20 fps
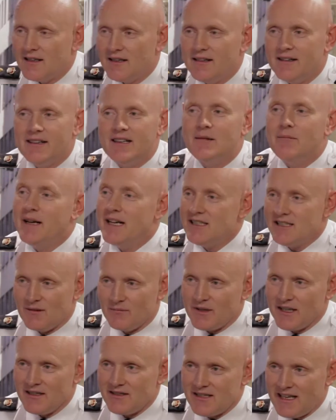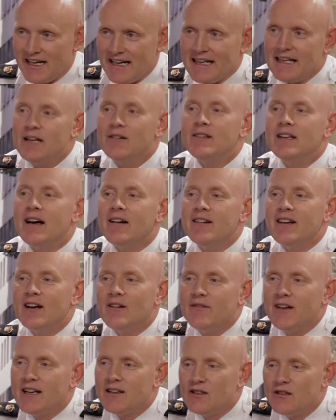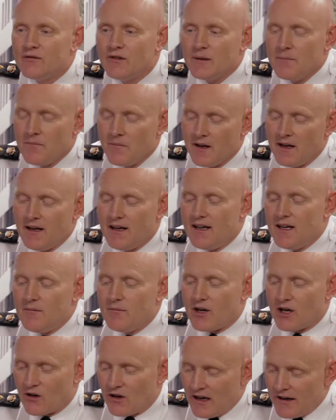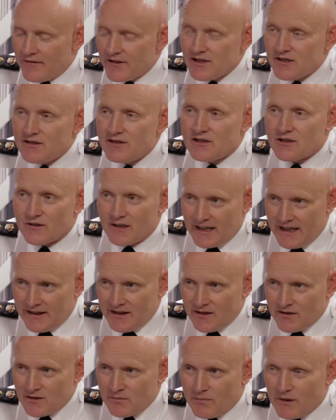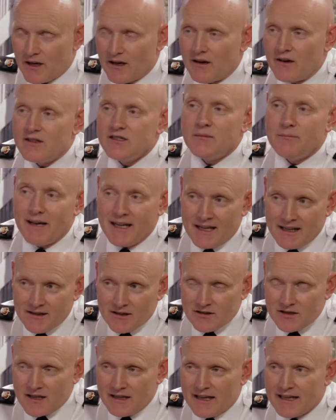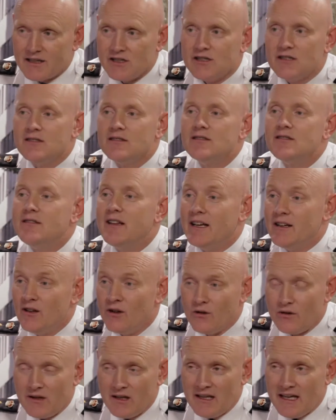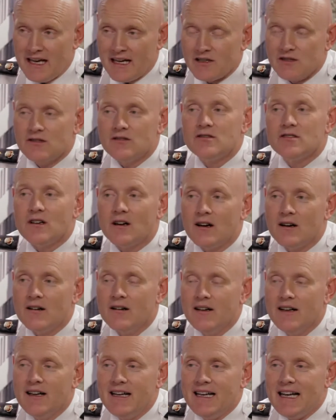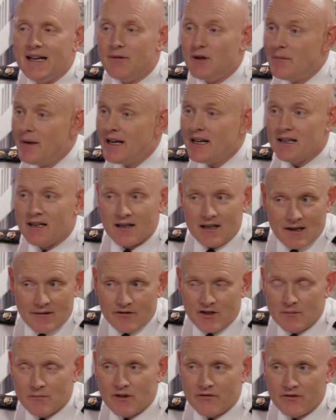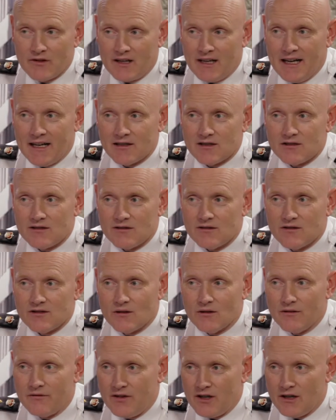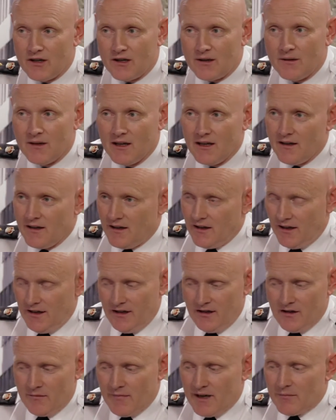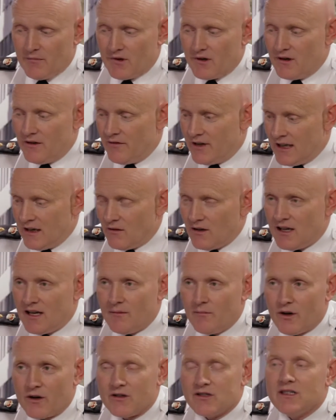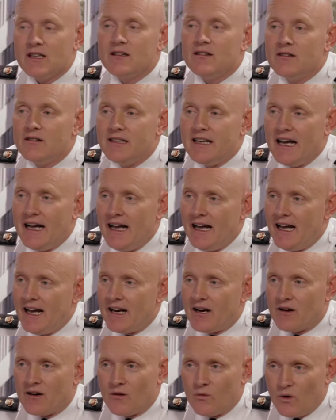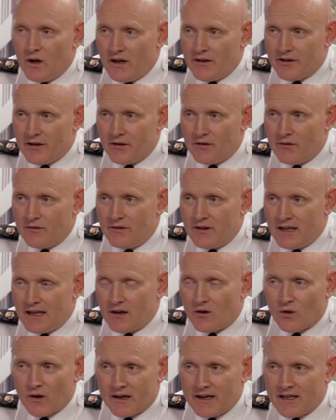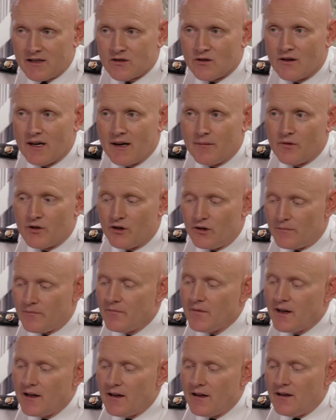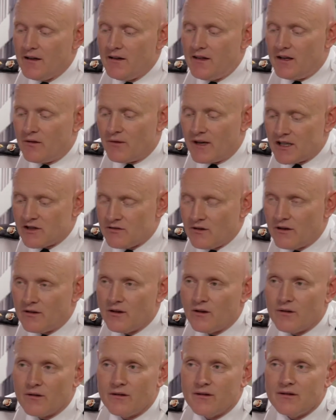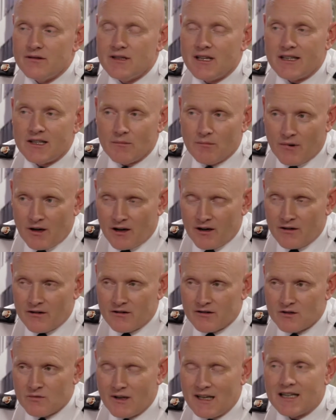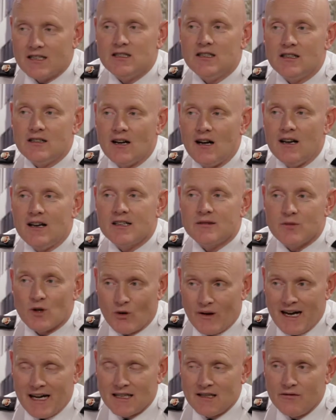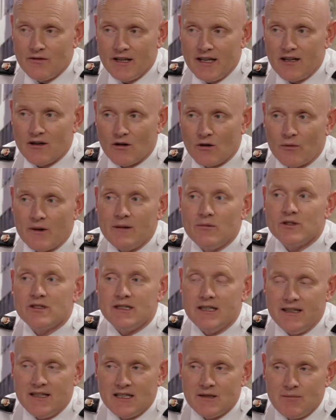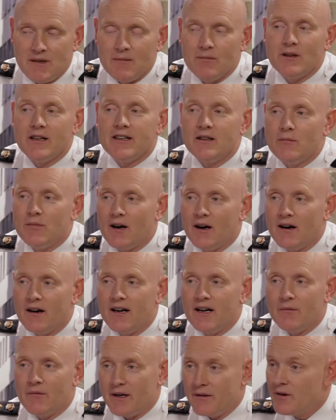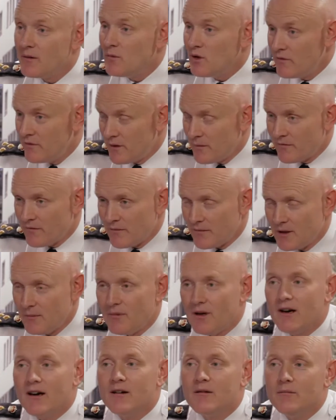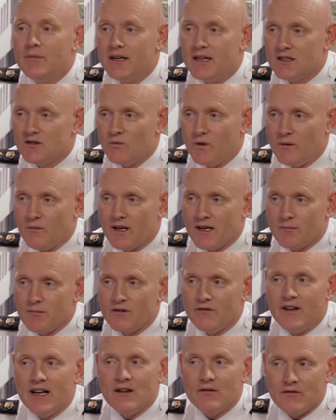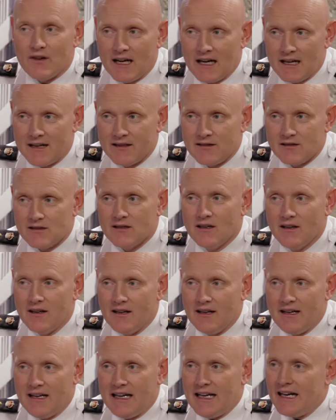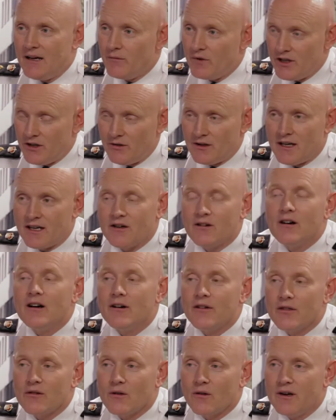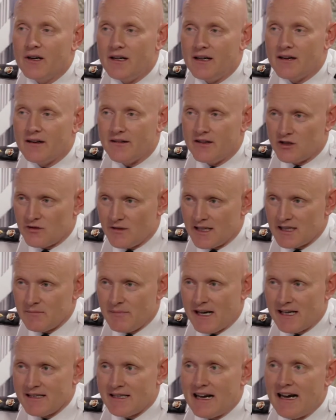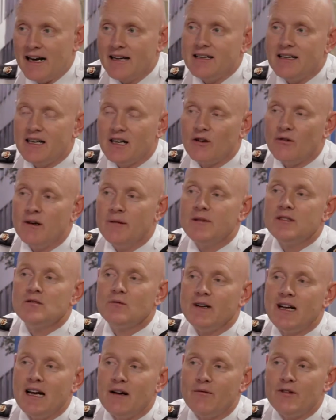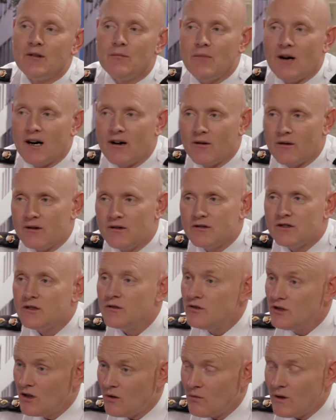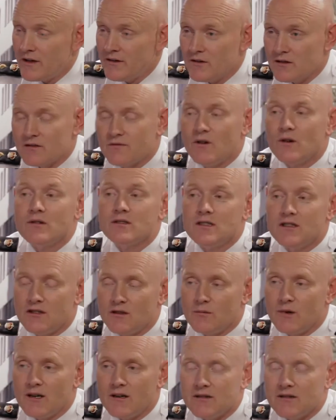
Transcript: an amazing place to hang out downtown Vancouver. But our officers are in those bars making those connections. They know who the gangsters are, and we make it uncomfortable for gangsters. So if you're, you know, a member of an outlaw motorcycle gang or a well-known organized crime group, the restaurant owners and the bar owners will actually call us proactively, or we will see these people in the bar and we remove them from the bar, because we want to prevent violence, and we do it under our authority under the Trespass Act and agreements we have with the bar owners who don't want those folks in their